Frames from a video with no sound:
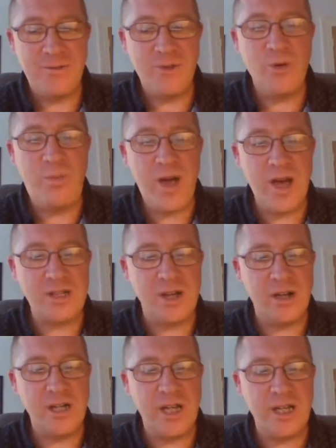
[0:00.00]
4 pairs
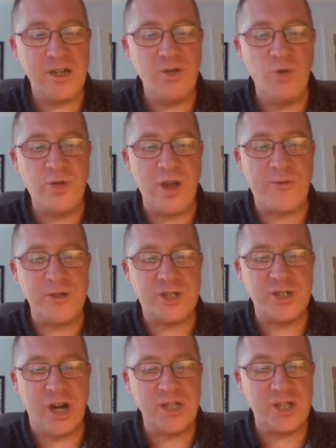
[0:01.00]
I needed, all different
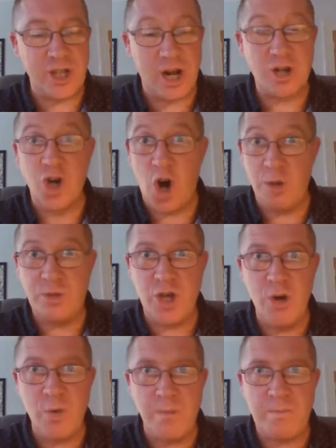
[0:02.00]
sizes, and I got them
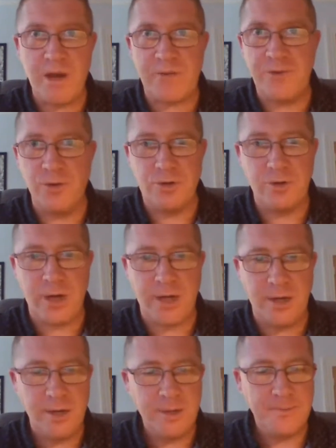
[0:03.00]
too in Bethnal
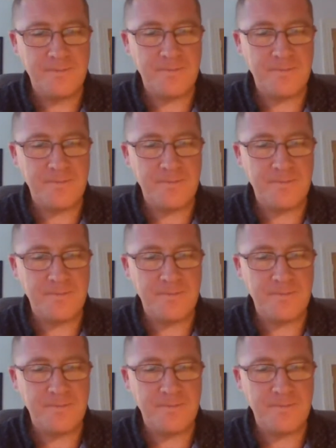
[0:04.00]
Green.